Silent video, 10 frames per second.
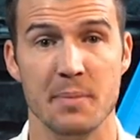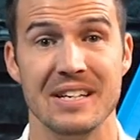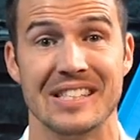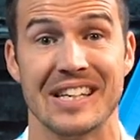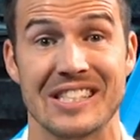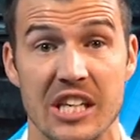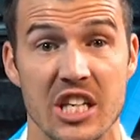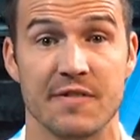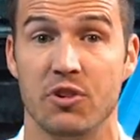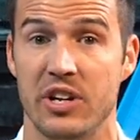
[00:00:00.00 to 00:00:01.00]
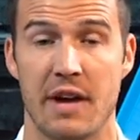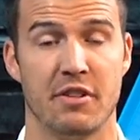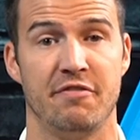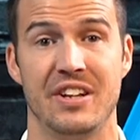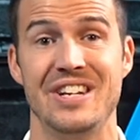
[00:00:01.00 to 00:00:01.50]
to be successful and have
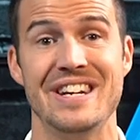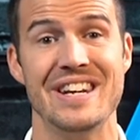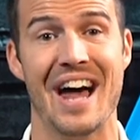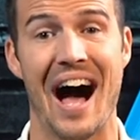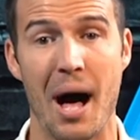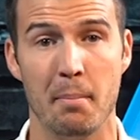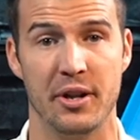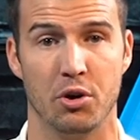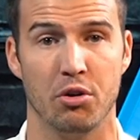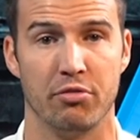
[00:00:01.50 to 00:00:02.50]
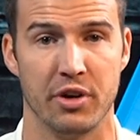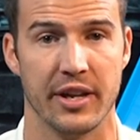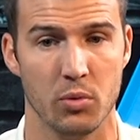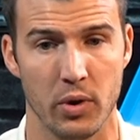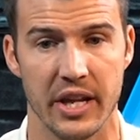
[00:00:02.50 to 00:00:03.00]
a phenomenal
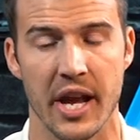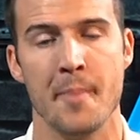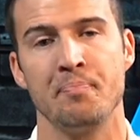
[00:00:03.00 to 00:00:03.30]
freaking week.